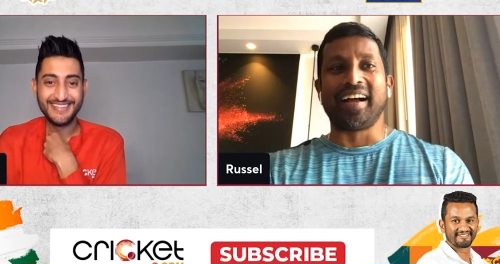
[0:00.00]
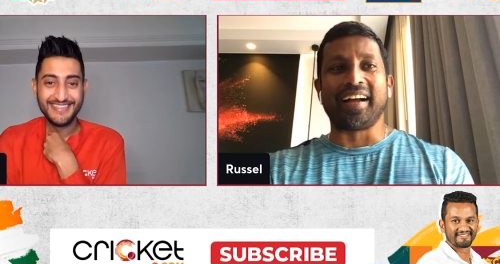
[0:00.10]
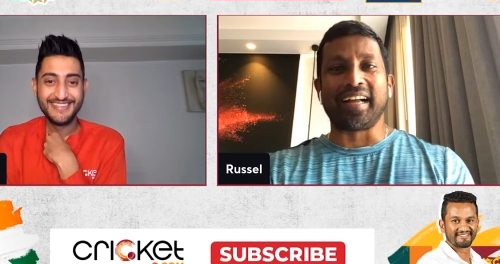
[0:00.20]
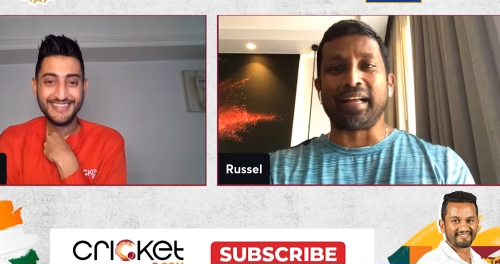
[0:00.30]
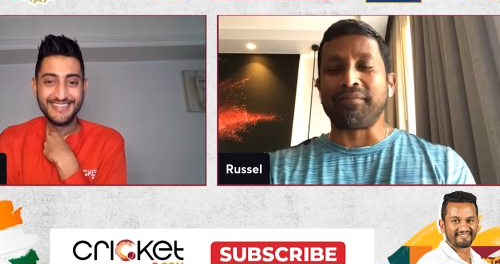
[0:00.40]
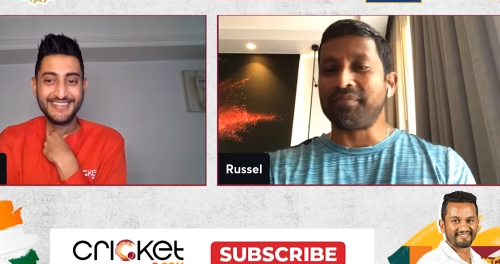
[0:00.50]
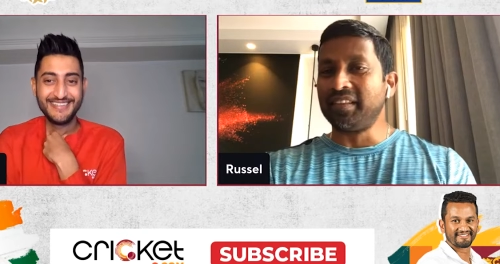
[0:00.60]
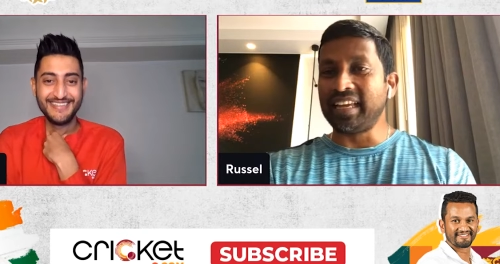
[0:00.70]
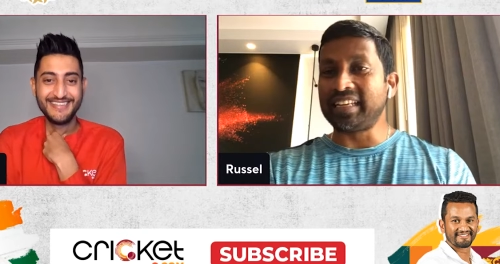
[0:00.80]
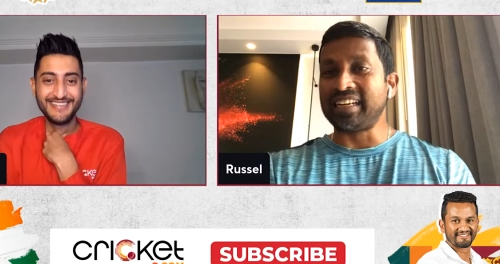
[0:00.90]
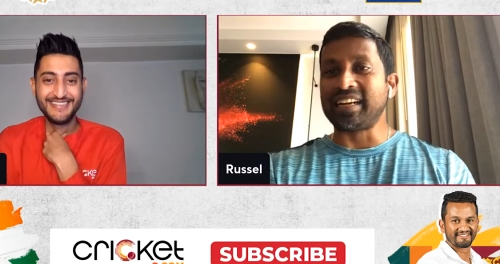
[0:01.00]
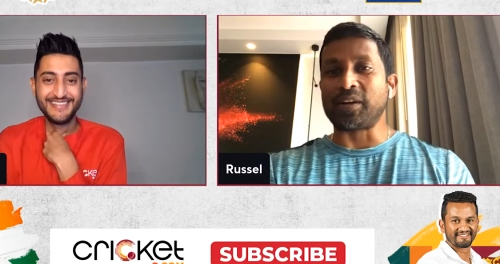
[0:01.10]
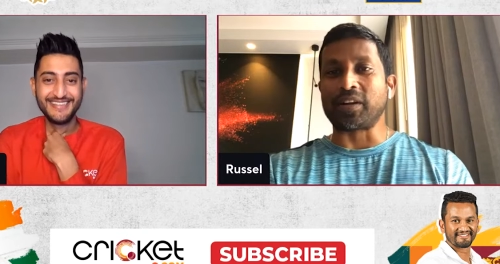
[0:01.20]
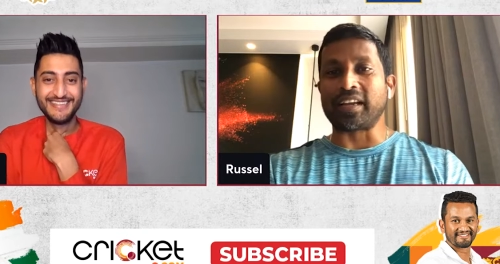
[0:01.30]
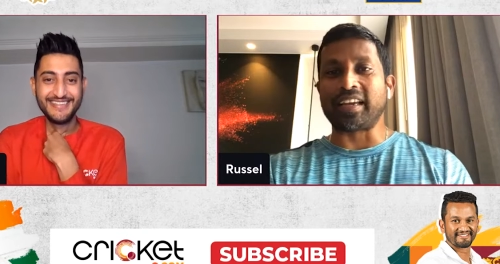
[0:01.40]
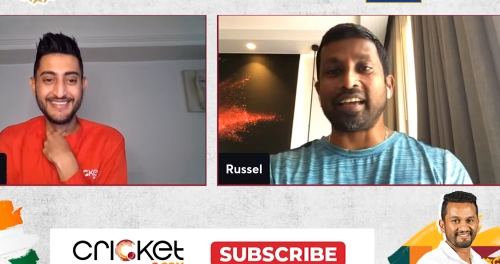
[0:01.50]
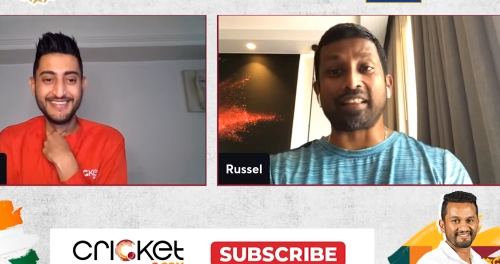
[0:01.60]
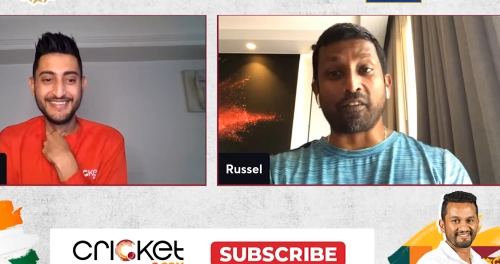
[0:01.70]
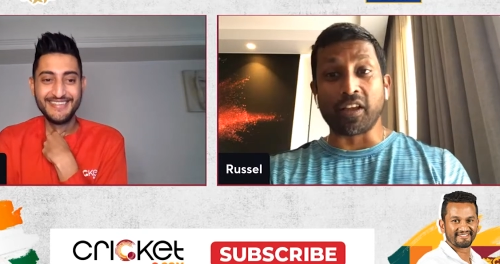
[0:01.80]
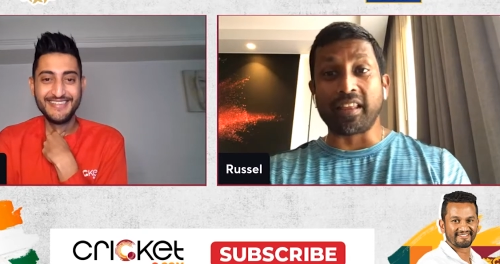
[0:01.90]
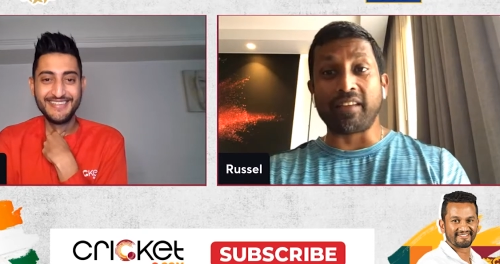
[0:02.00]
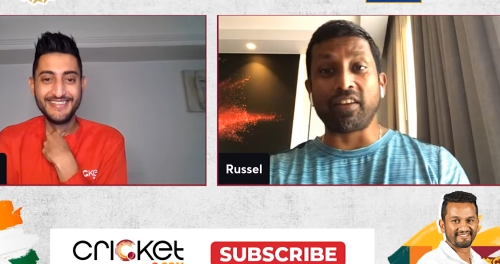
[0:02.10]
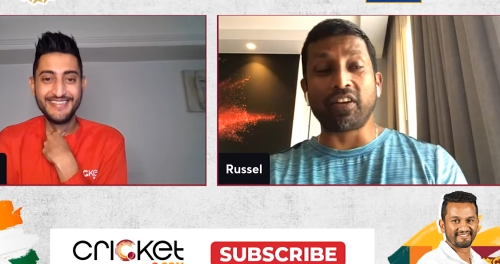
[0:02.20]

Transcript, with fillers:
Speaker 1: uh, they sent out a cake. They've